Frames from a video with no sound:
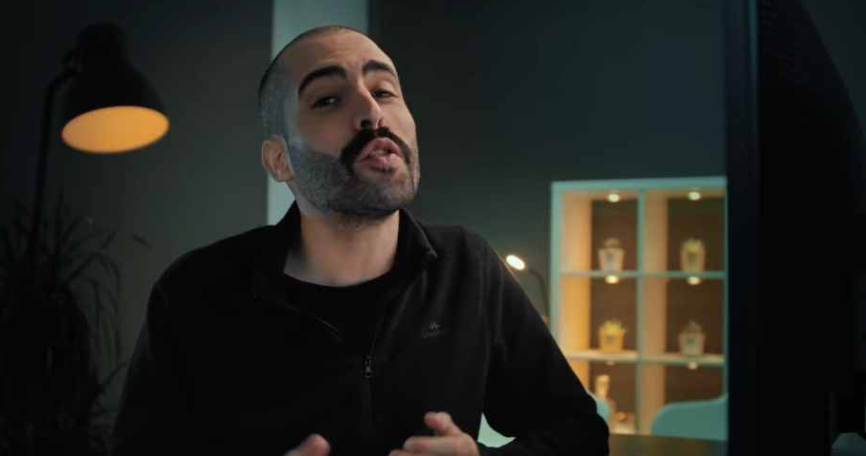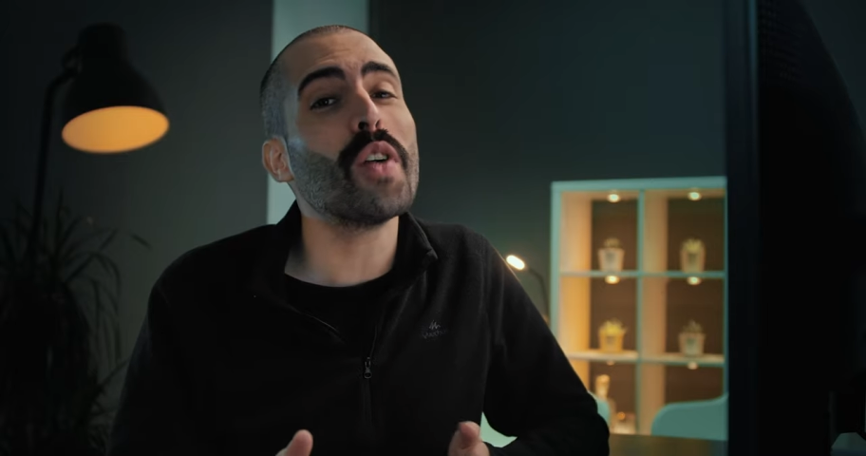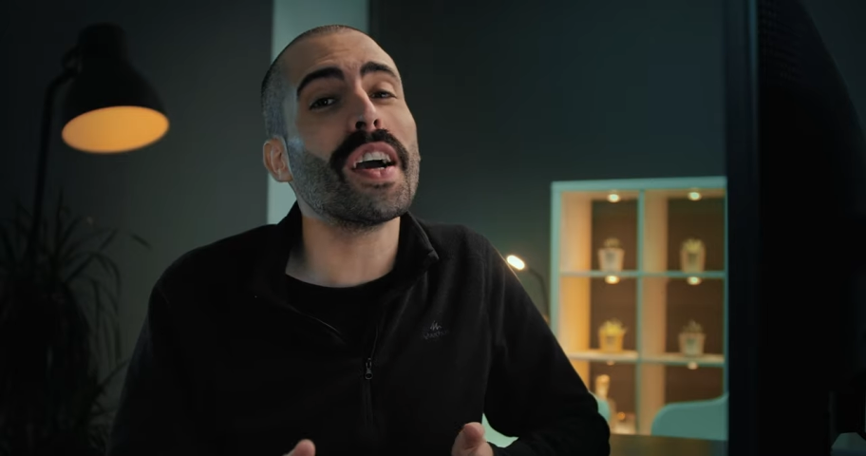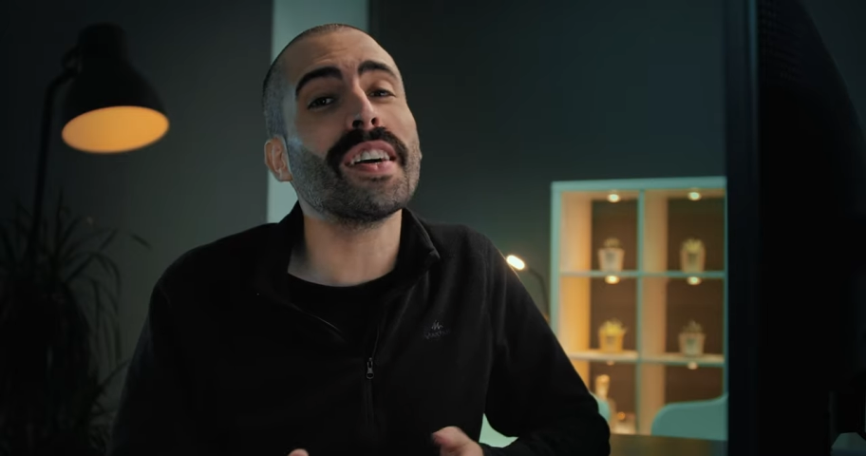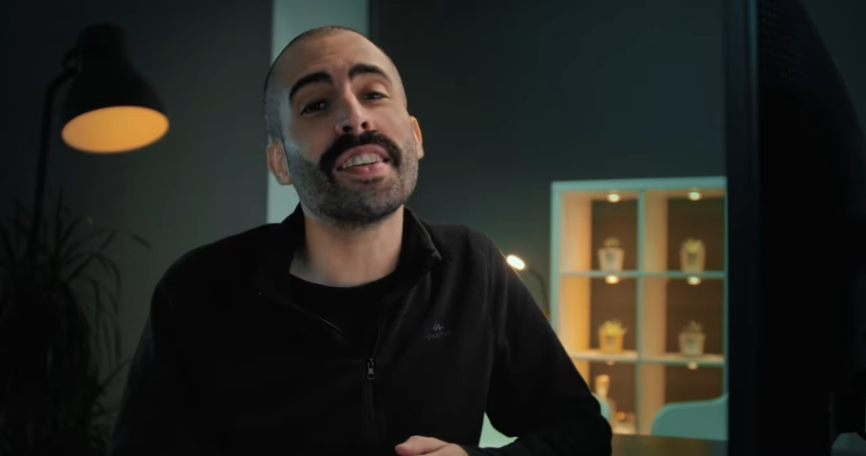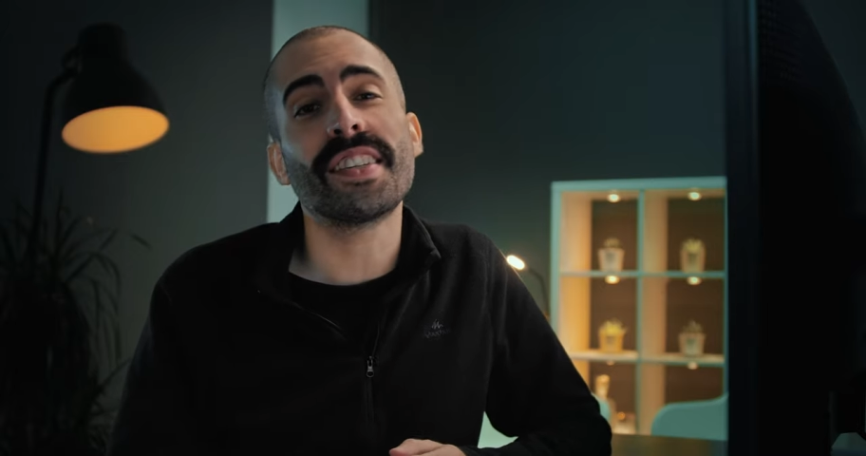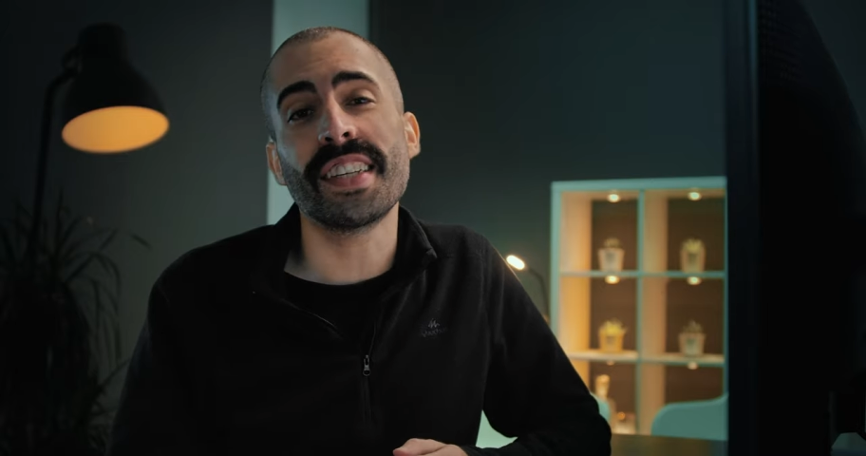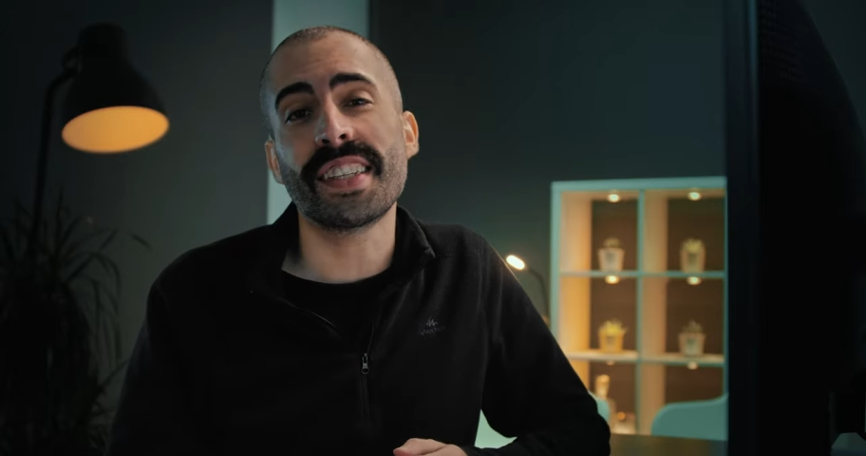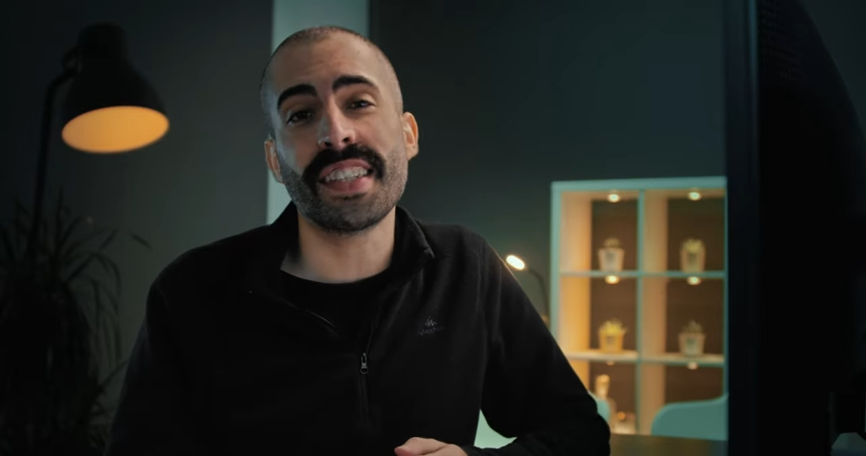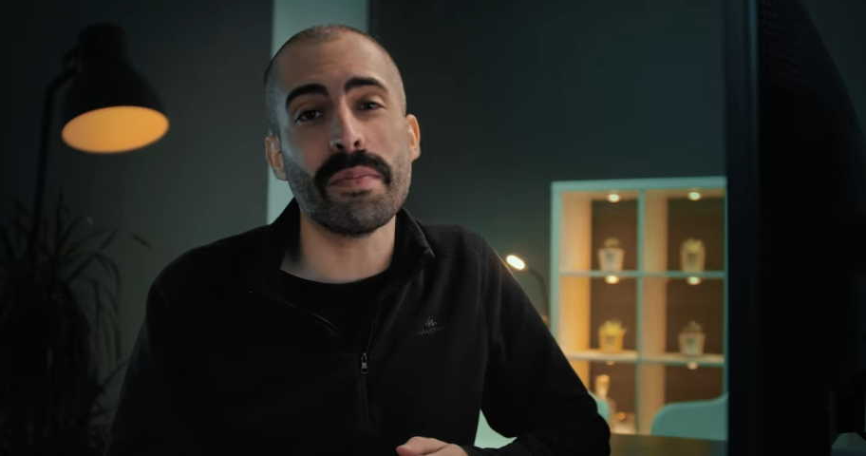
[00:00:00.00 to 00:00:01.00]
regular
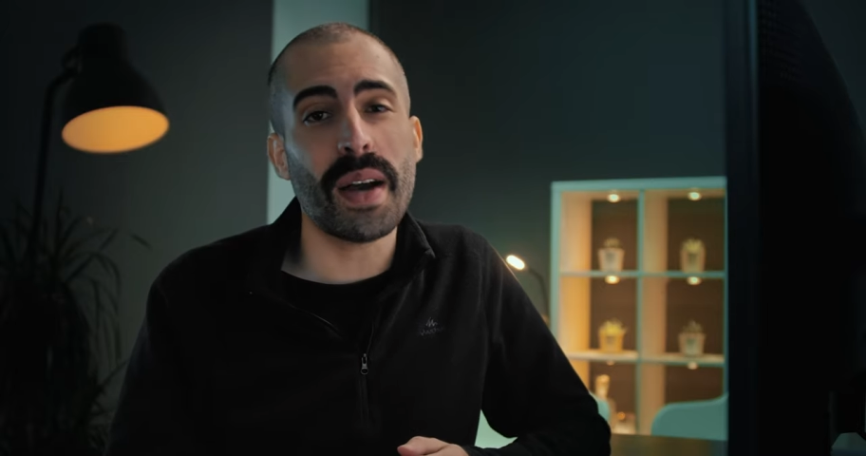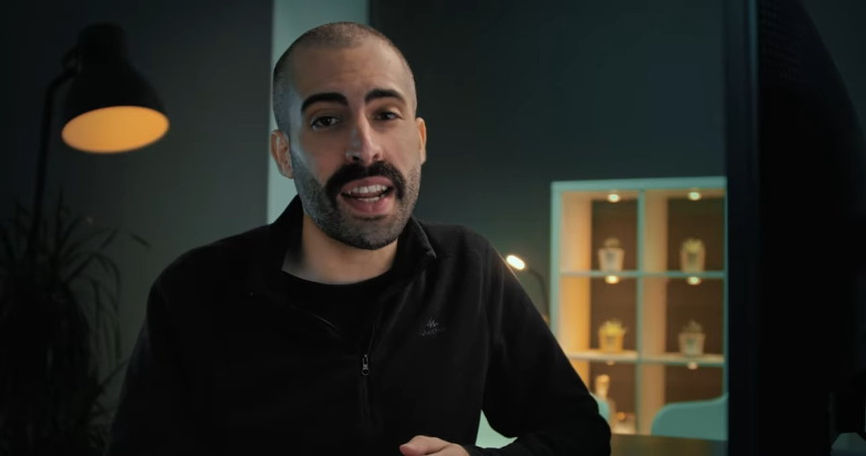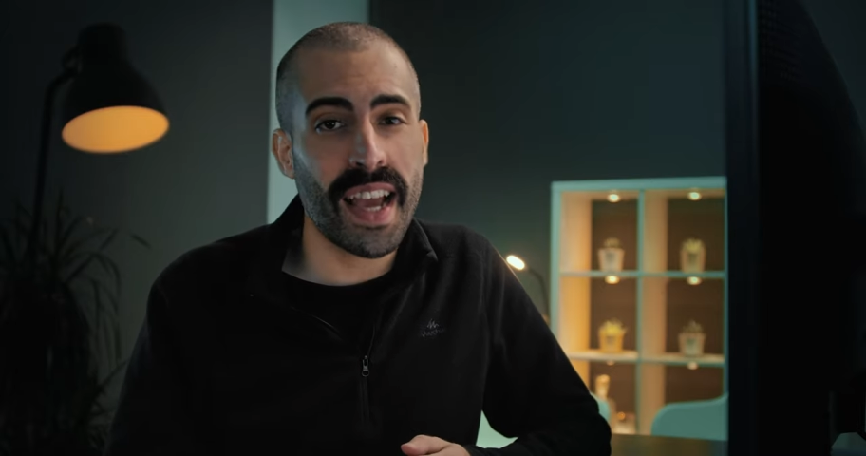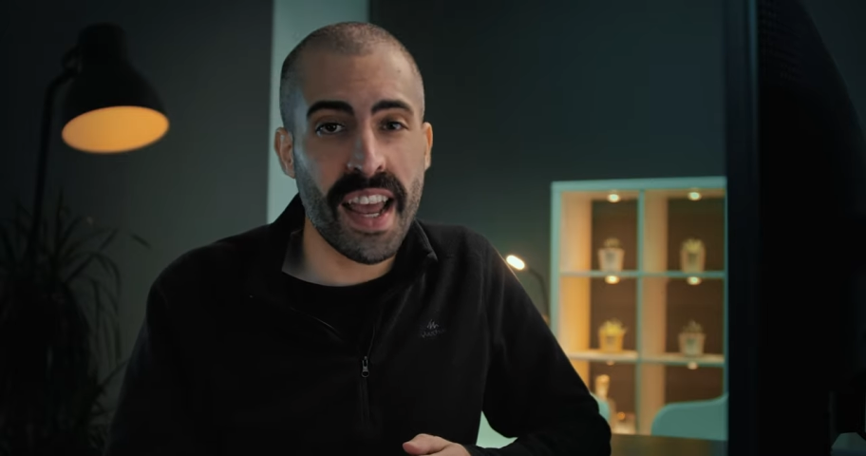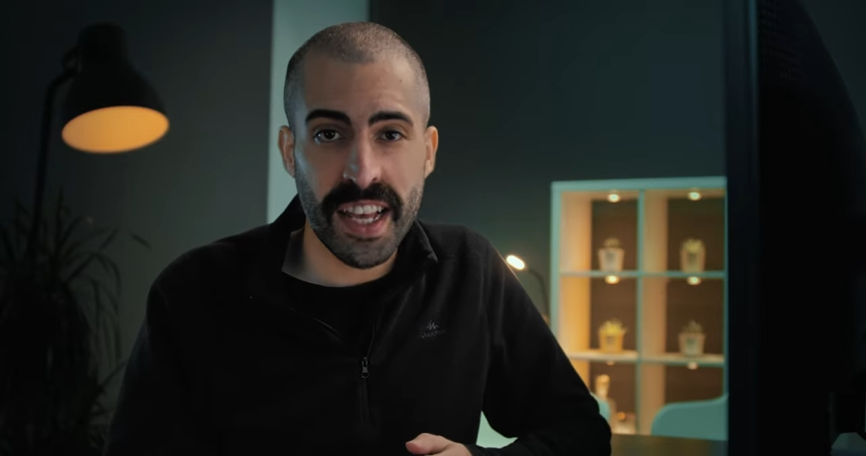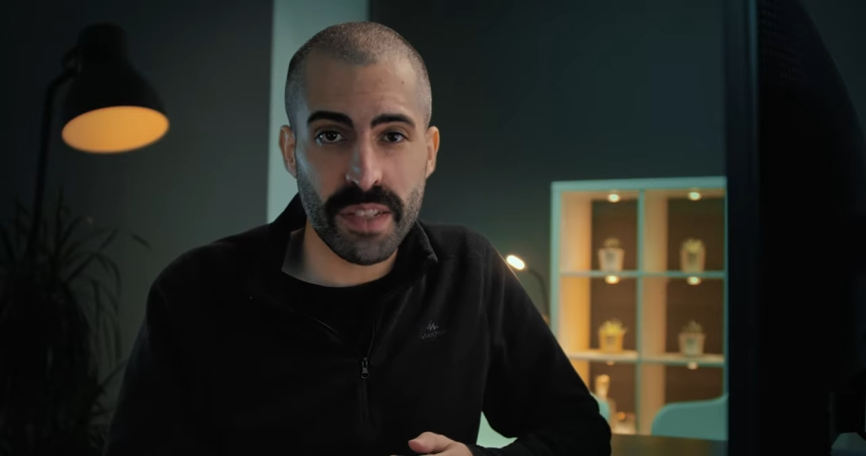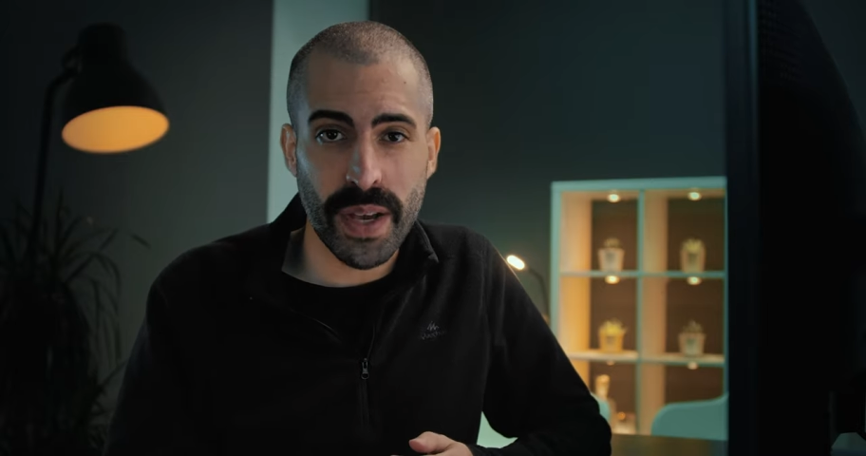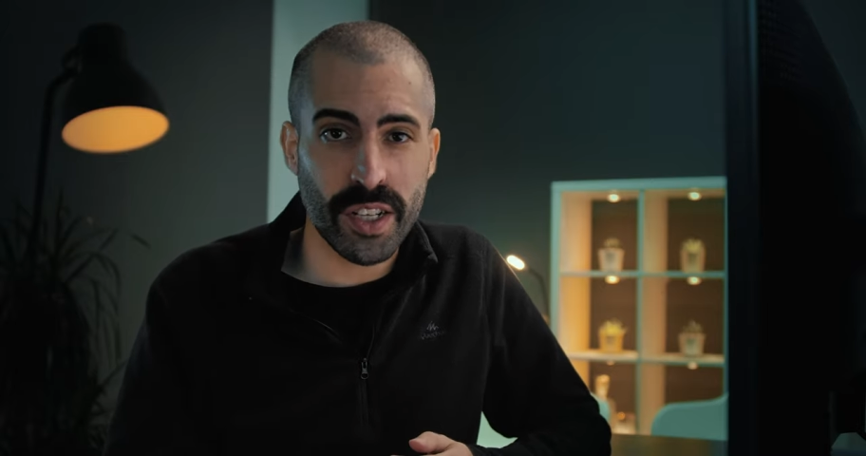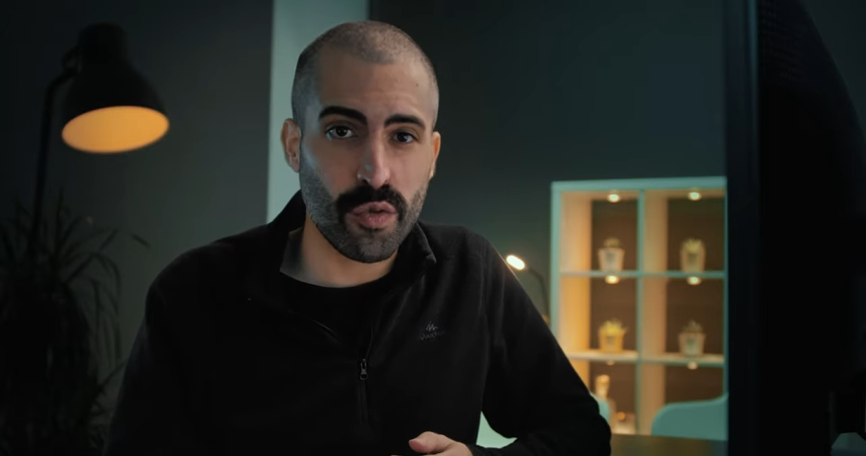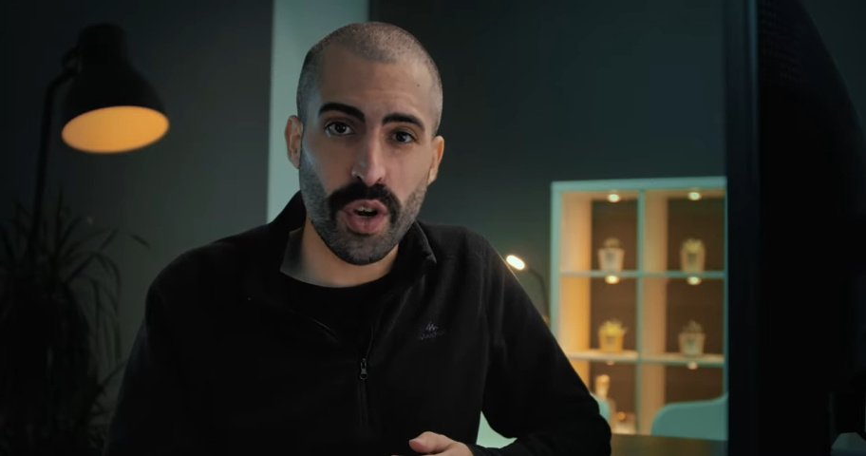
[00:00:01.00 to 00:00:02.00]
16 by 9 aspect